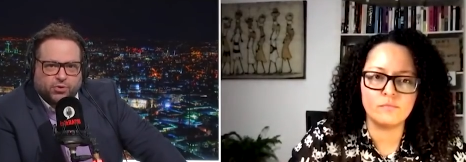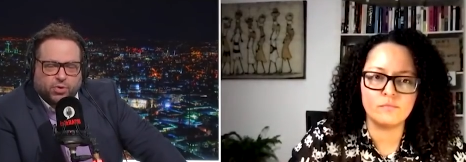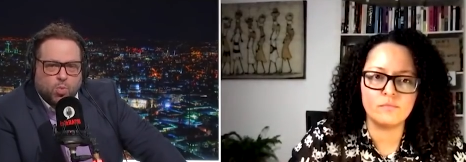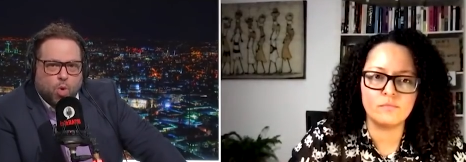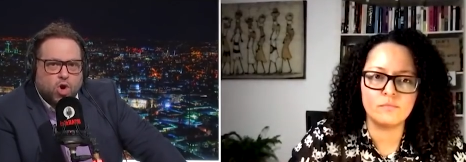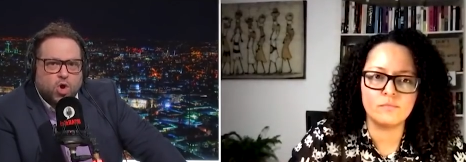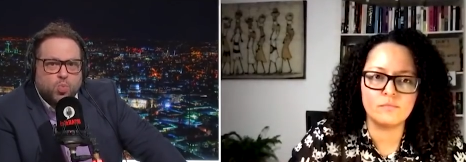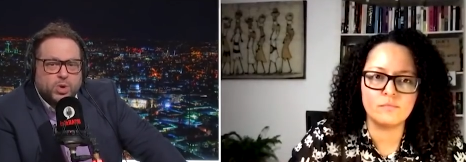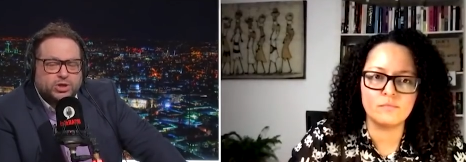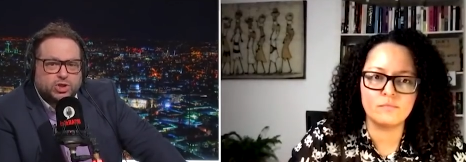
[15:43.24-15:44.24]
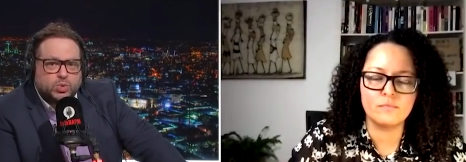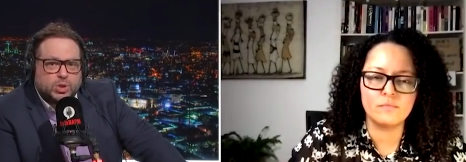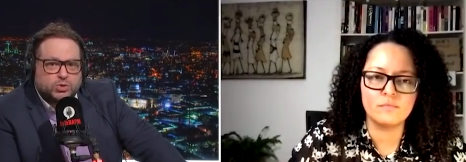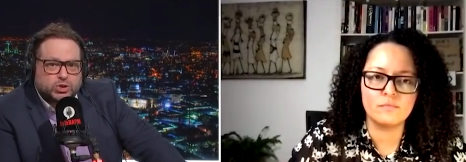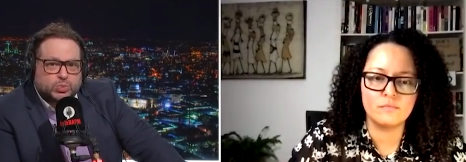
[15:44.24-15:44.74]
Speaker 1: for it? What can we do
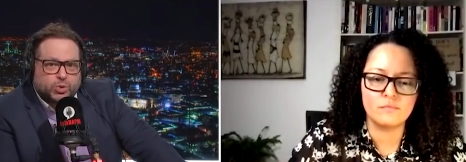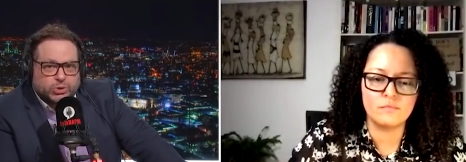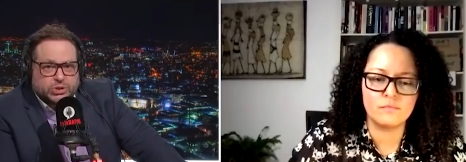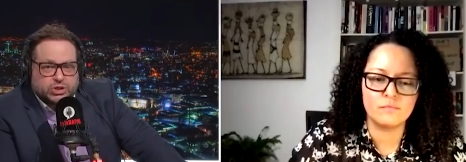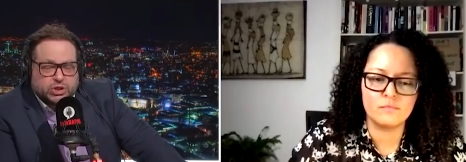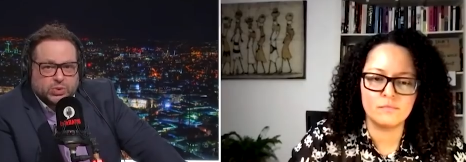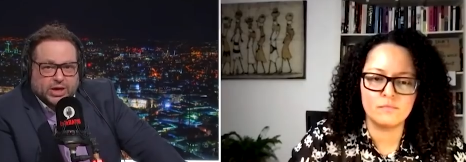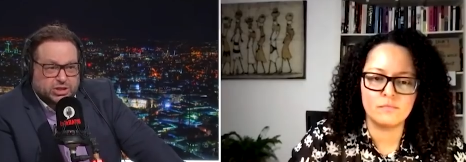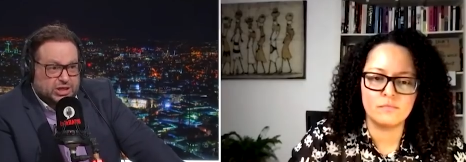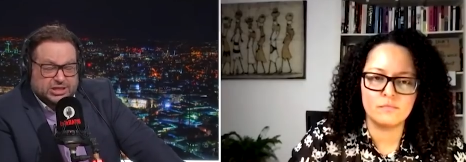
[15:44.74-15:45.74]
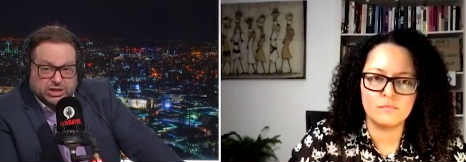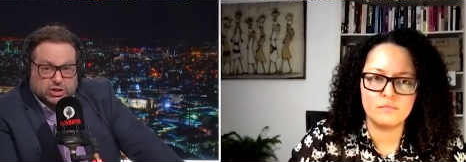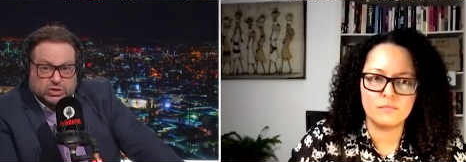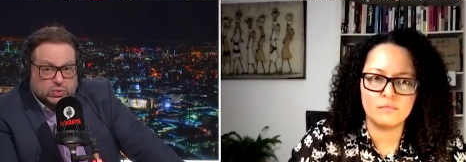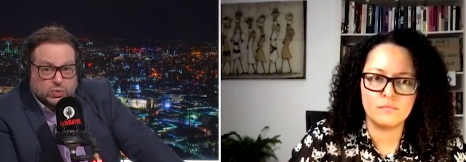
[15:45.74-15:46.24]
in response to actually this
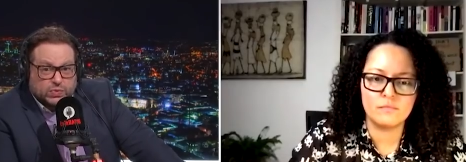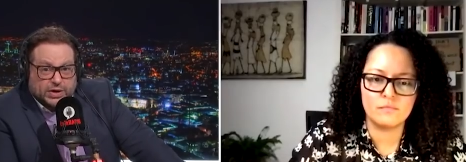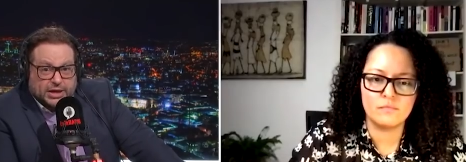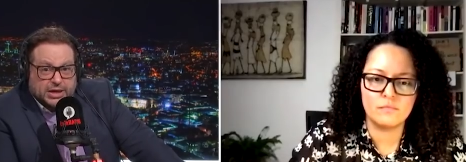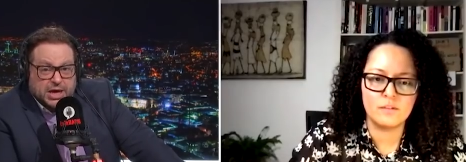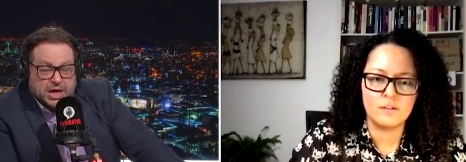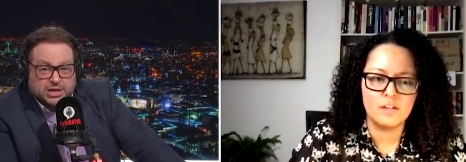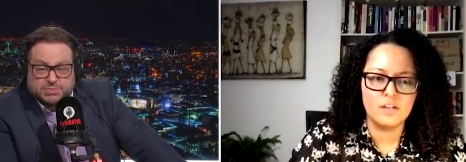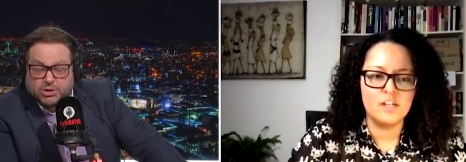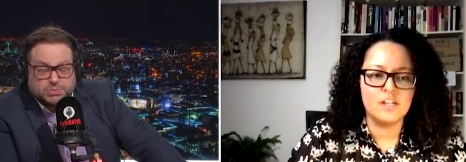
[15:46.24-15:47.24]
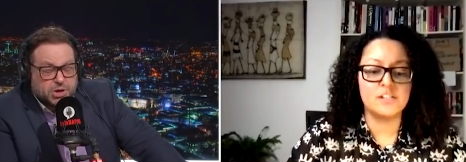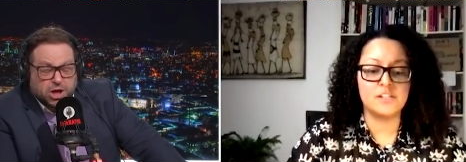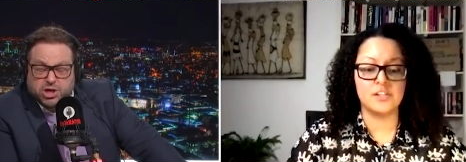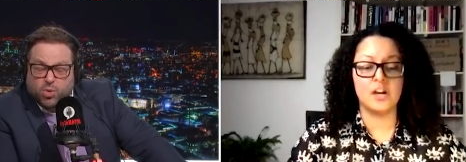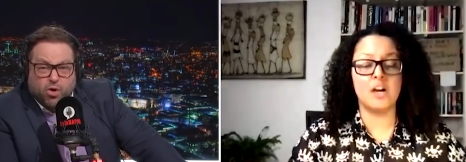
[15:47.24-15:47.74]
story? Because most men so,
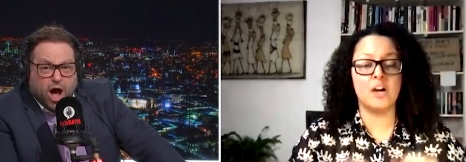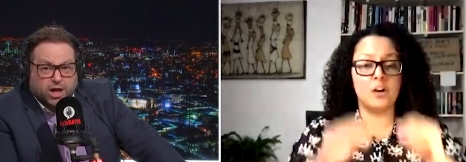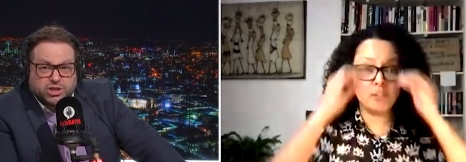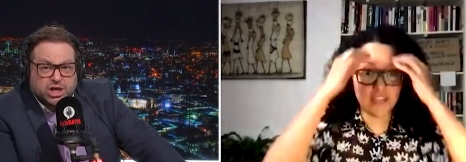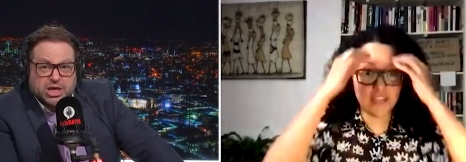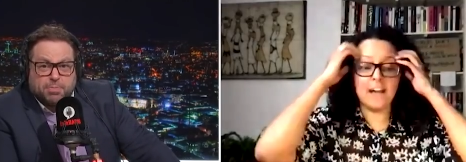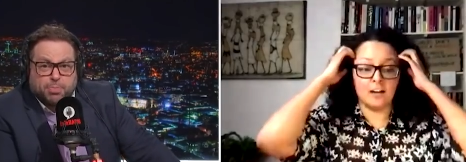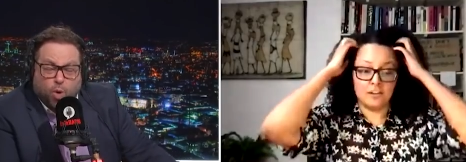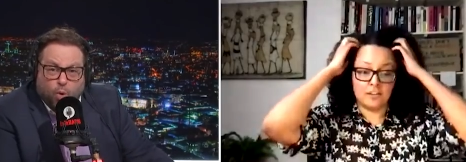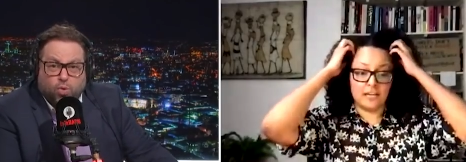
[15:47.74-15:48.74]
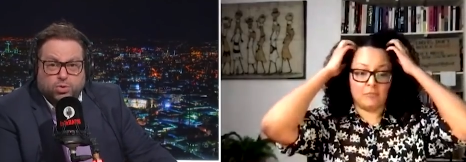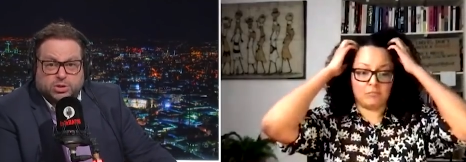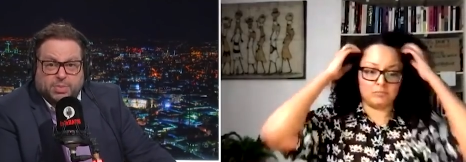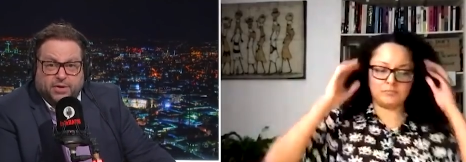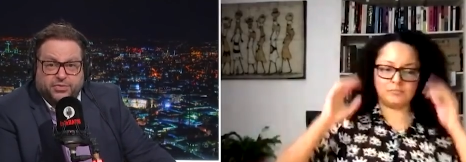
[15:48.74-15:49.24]
I know yeah, are utterly yeah. appalled
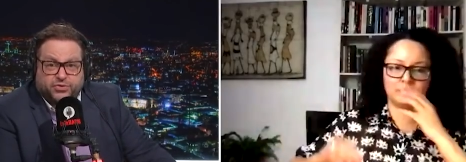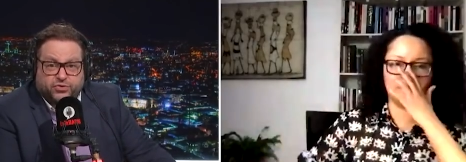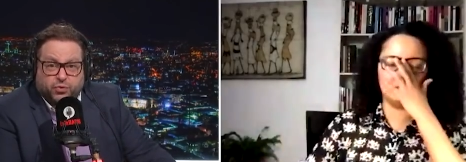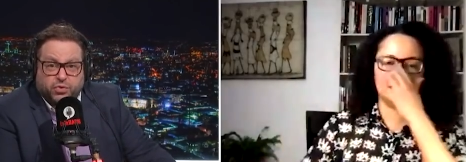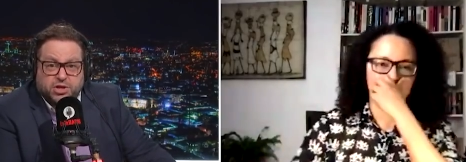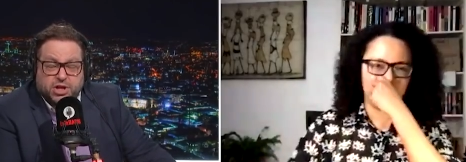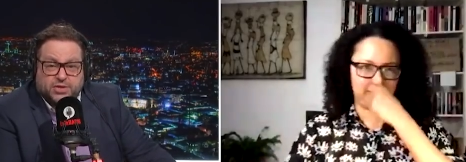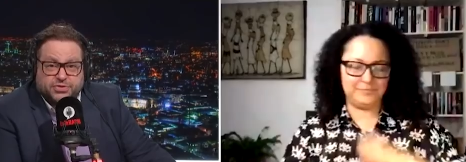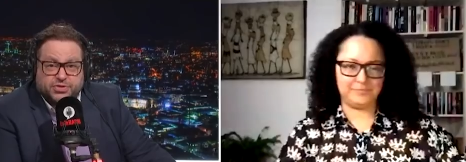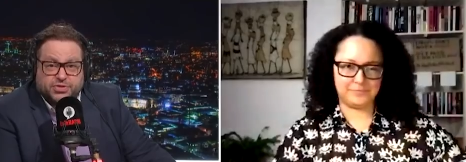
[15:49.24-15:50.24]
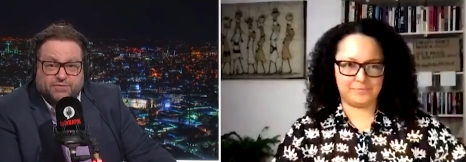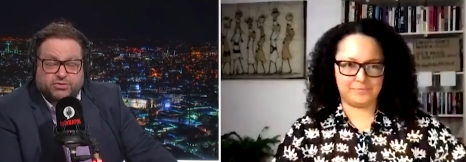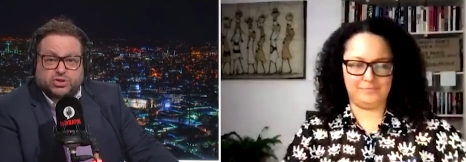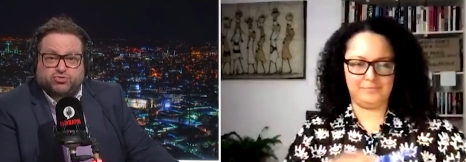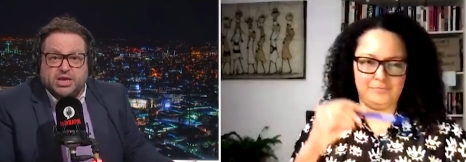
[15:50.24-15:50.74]
about this story and, and they're
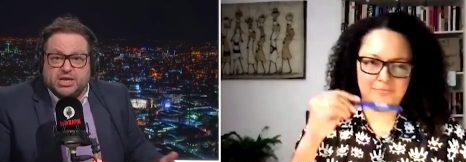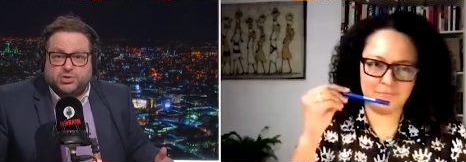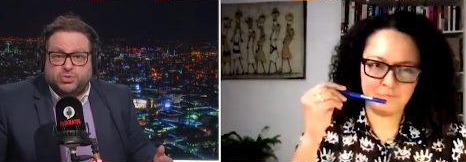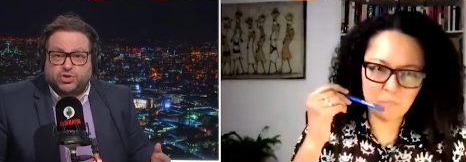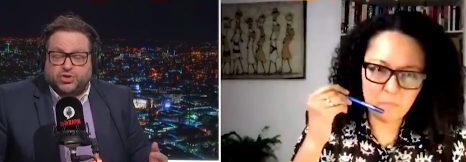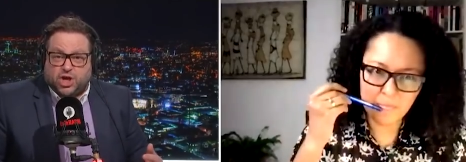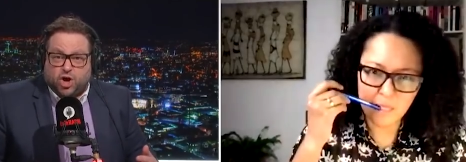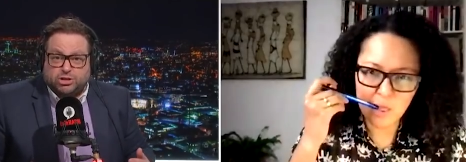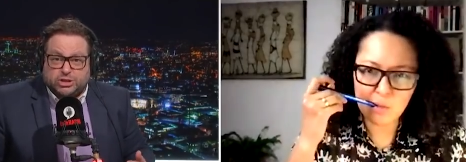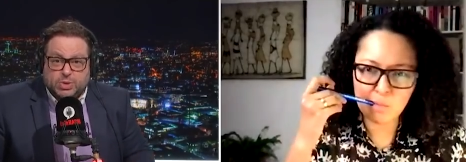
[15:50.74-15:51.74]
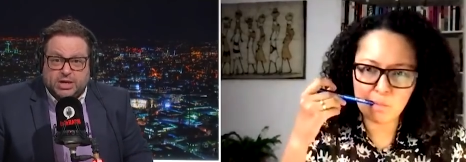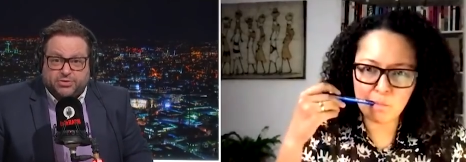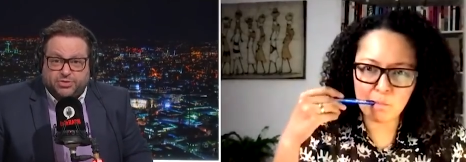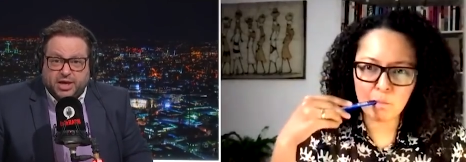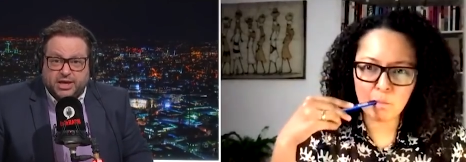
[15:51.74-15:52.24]
frustrated that they can't do
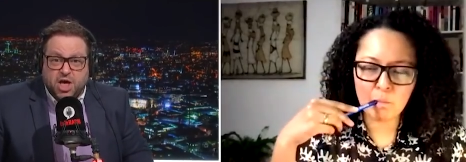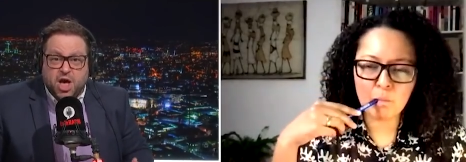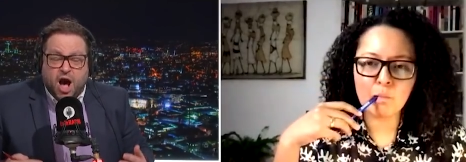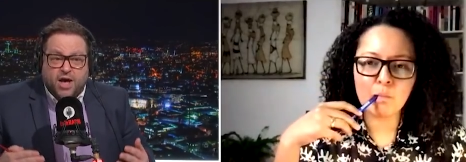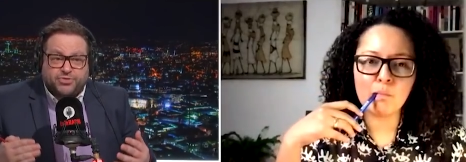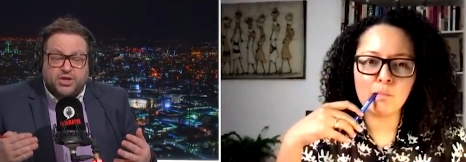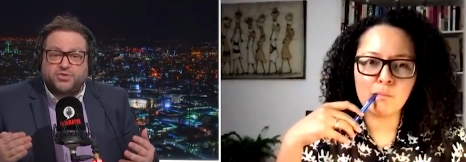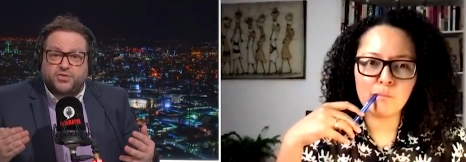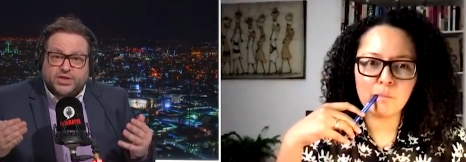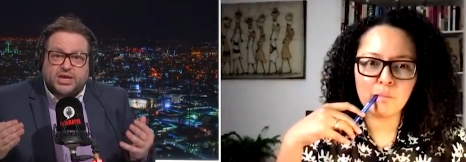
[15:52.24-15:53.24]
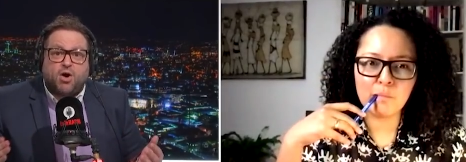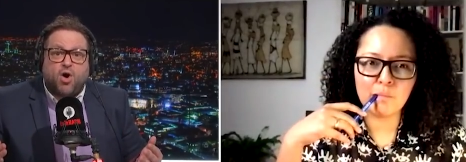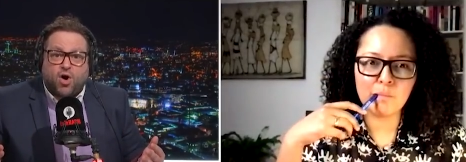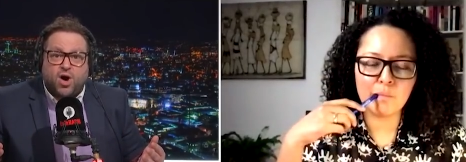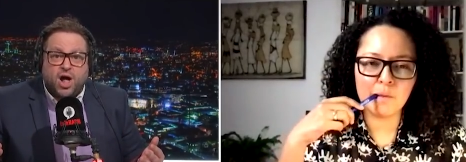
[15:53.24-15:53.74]
anything. I think that they
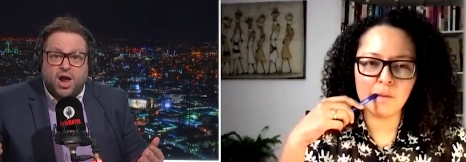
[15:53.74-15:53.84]
are,